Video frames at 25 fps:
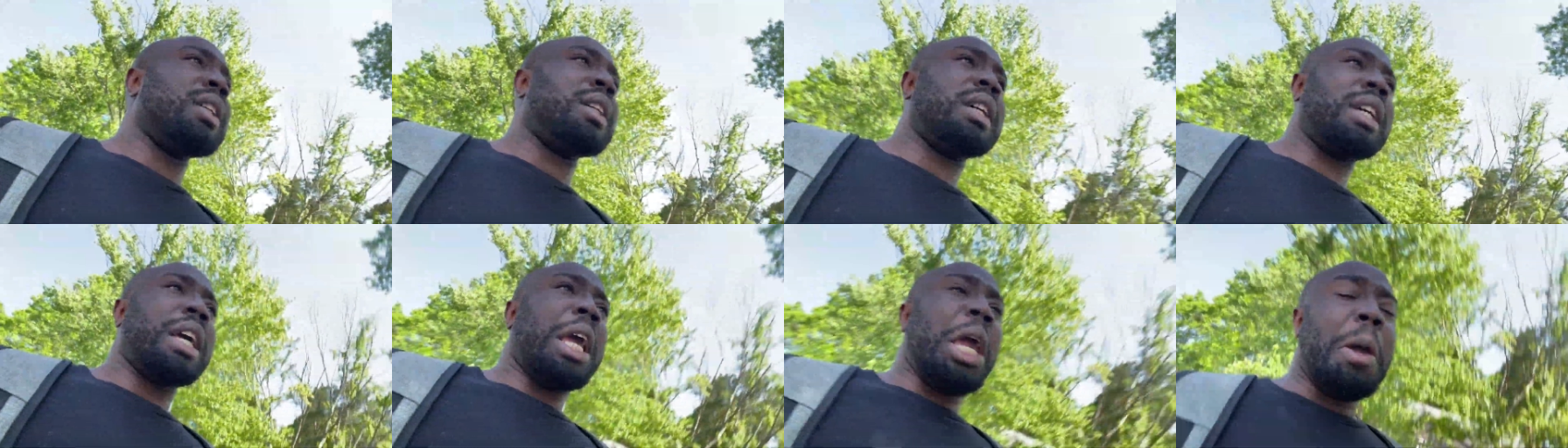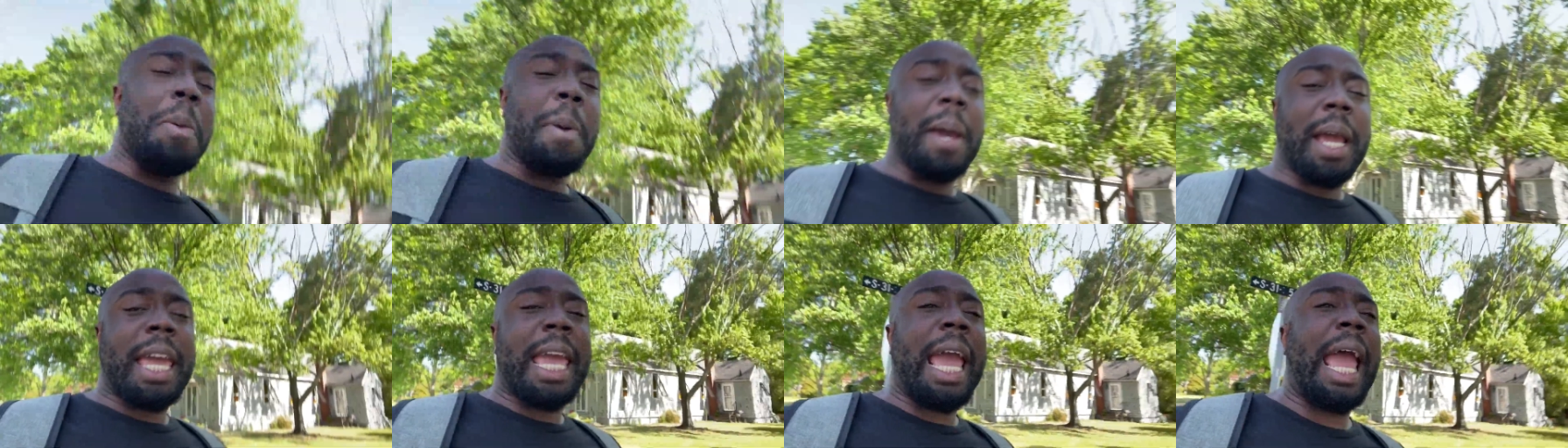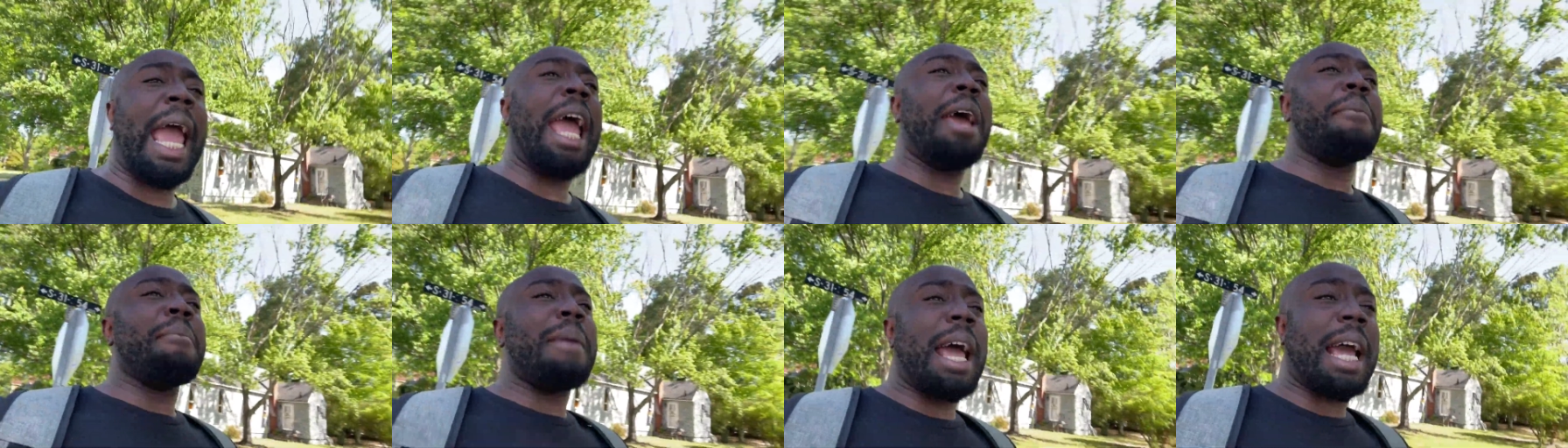He
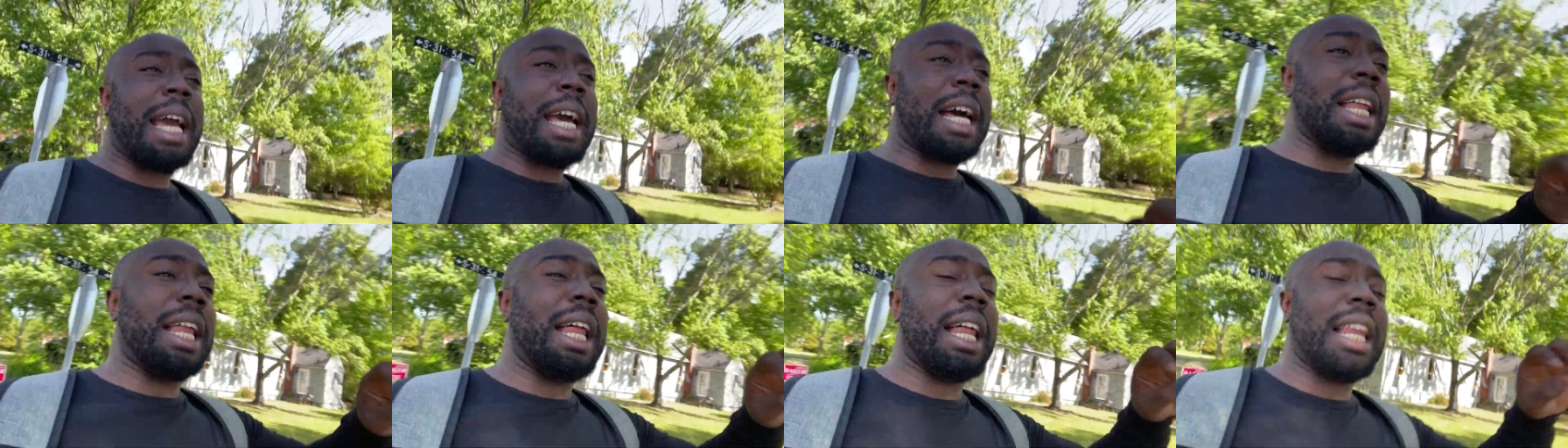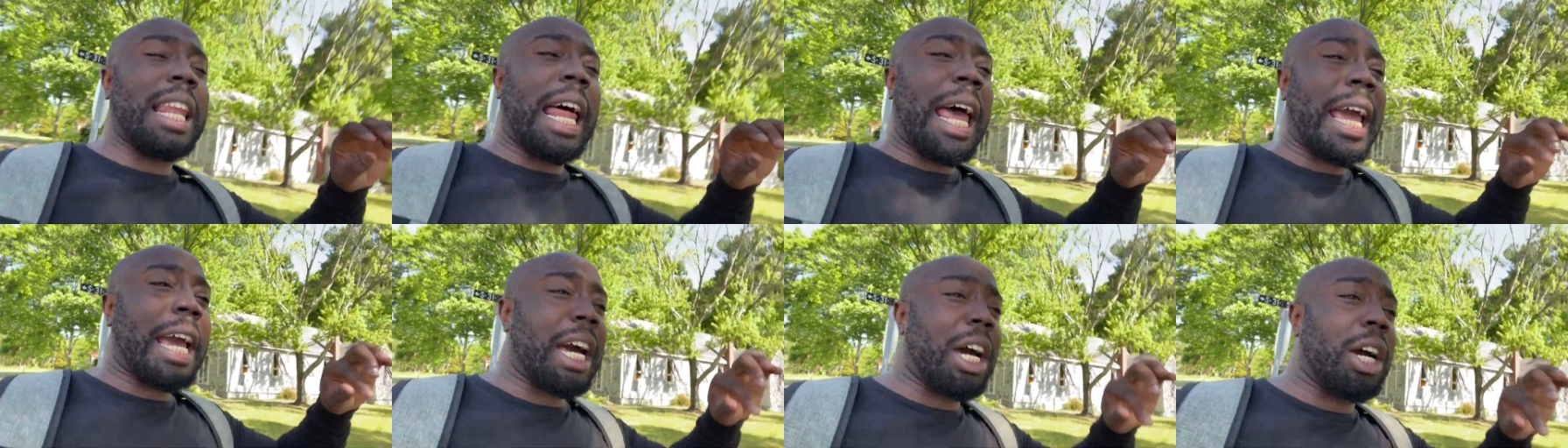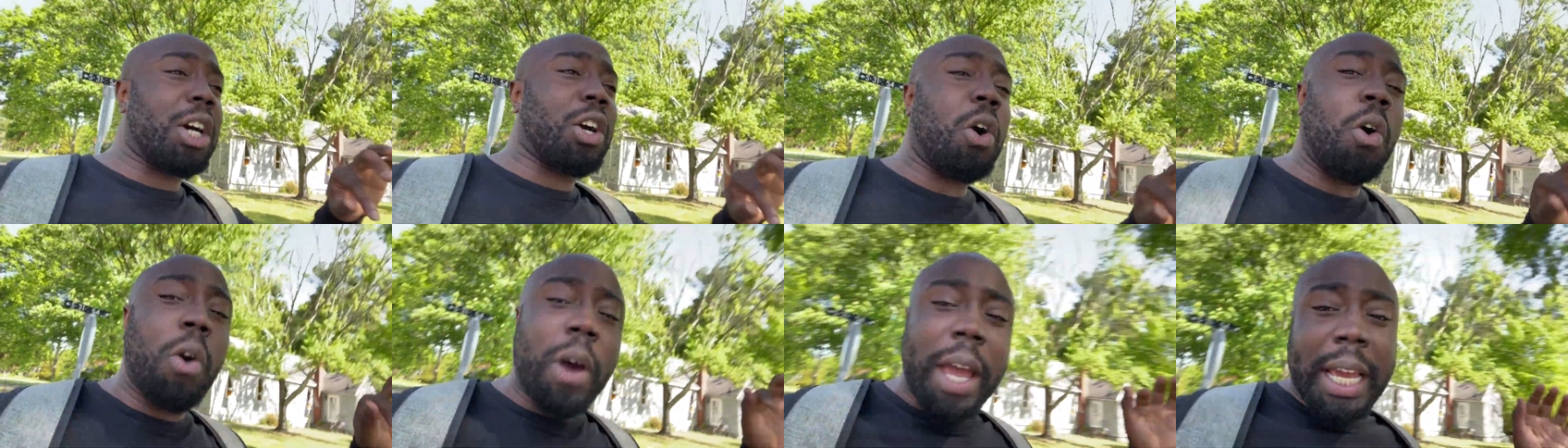became like a like a
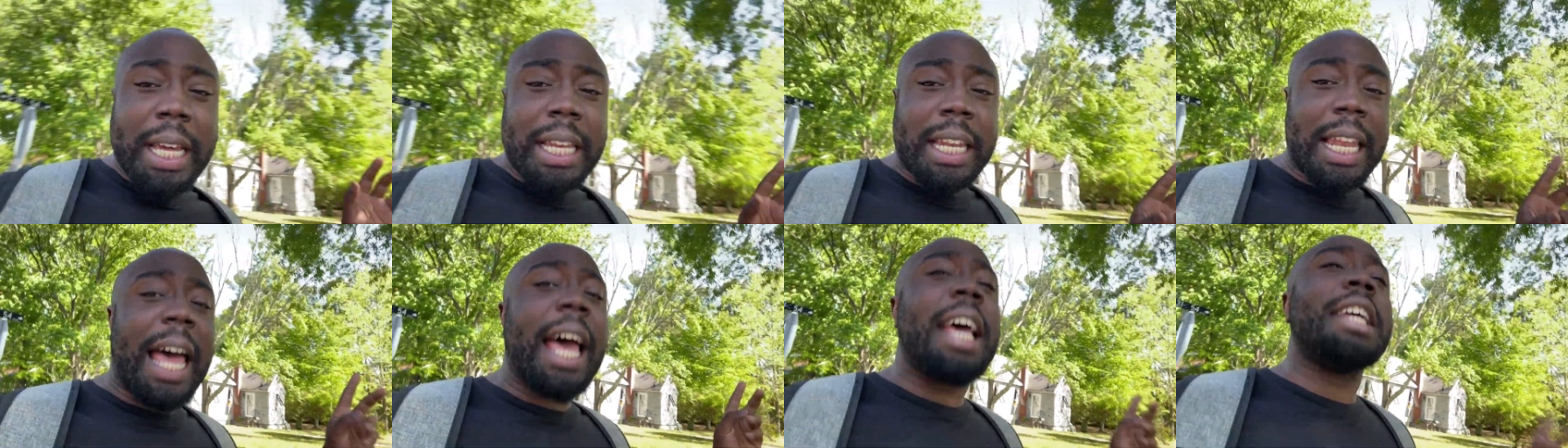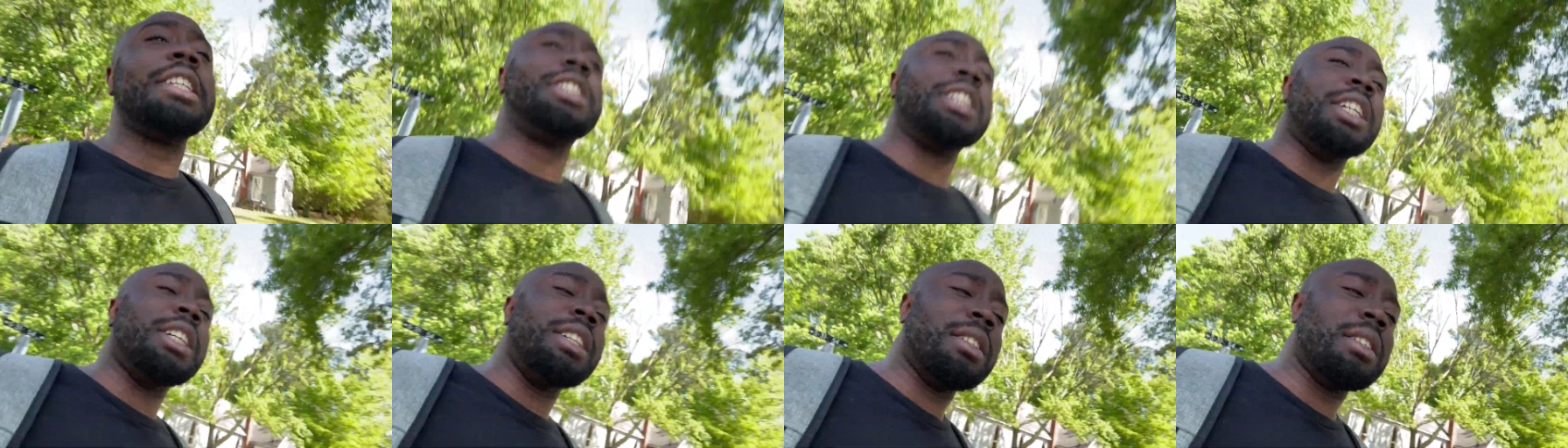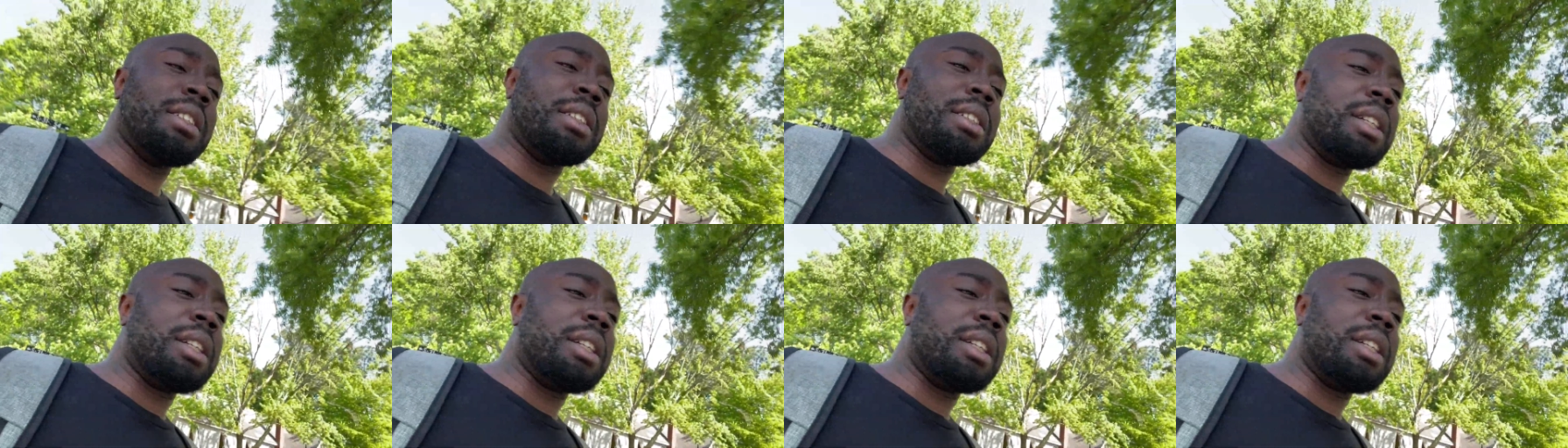quick legend